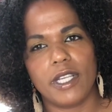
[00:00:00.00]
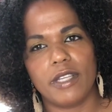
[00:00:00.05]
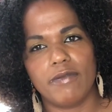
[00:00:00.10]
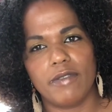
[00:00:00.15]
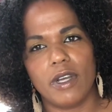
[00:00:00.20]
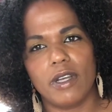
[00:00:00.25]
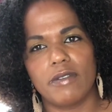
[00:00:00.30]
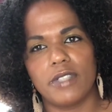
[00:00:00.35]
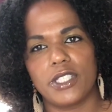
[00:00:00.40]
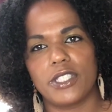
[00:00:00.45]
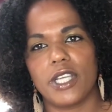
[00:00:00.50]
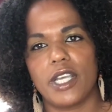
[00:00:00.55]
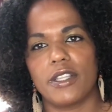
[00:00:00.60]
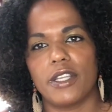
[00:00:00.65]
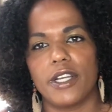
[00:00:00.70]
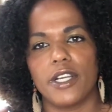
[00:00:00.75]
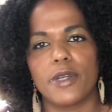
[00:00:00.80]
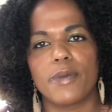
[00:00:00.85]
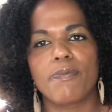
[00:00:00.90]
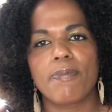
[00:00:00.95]
of each
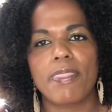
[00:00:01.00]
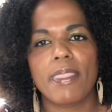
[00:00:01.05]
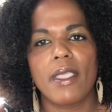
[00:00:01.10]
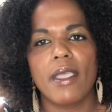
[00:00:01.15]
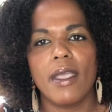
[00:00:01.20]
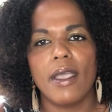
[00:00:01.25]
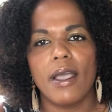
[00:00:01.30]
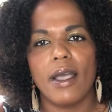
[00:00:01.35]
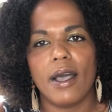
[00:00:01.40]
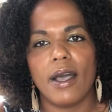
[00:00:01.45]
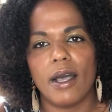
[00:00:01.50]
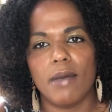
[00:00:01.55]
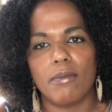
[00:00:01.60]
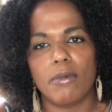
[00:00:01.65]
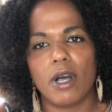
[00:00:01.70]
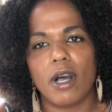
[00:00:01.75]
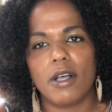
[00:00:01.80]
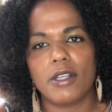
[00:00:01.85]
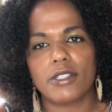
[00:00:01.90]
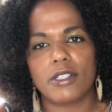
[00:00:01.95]
other.
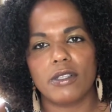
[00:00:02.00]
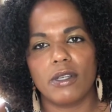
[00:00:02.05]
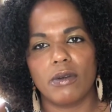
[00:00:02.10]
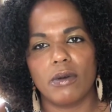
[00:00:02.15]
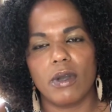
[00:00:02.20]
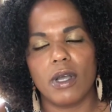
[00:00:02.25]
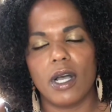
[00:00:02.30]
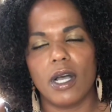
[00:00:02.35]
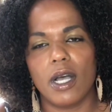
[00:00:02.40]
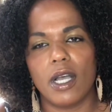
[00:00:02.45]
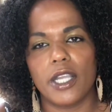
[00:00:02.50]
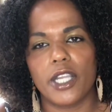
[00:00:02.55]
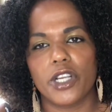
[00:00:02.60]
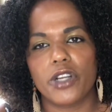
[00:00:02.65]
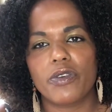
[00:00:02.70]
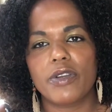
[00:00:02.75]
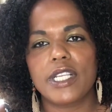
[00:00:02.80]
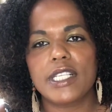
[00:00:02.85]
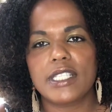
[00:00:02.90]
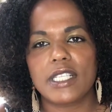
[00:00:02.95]
But also
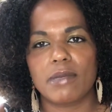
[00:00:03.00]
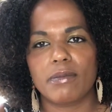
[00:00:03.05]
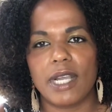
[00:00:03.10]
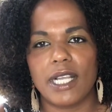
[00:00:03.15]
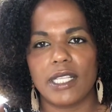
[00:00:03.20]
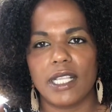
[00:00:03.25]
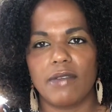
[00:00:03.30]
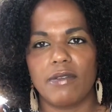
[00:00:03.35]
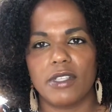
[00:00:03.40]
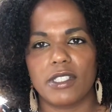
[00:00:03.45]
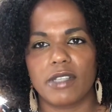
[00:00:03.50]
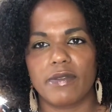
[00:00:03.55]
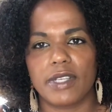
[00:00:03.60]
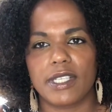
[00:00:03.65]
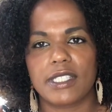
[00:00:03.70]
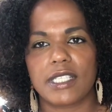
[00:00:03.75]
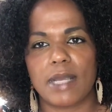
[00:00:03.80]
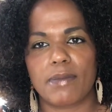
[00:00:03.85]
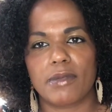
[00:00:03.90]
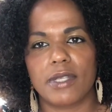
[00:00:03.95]
increasing my levels of
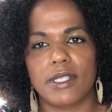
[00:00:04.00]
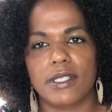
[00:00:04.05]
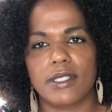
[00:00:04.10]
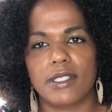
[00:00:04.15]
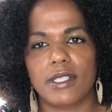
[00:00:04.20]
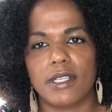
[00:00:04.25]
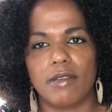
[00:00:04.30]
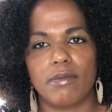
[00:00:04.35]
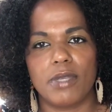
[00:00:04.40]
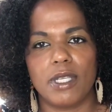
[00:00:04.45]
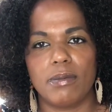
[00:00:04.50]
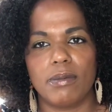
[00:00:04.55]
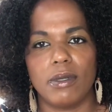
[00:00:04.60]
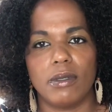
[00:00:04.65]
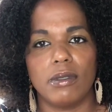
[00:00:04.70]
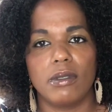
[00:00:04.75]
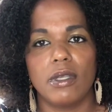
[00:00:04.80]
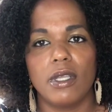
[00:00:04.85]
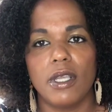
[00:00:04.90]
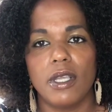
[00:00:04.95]
acceptance of
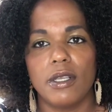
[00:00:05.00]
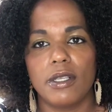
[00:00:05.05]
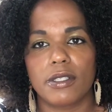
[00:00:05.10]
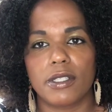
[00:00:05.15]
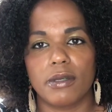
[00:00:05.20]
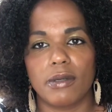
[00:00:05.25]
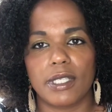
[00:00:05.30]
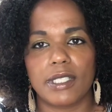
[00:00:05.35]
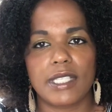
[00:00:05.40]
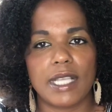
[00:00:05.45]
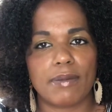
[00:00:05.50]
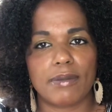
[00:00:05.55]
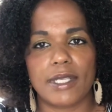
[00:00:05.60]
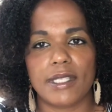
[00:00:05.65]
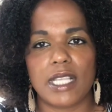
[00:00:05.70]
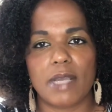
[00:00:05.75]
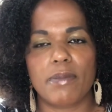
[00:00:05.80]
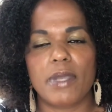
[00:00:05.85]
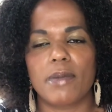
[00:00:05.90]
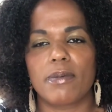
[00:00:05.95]
people. So accepting
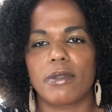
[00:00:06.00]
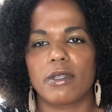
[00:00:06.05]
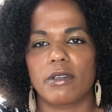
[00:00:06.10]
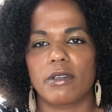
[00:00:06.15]
that people are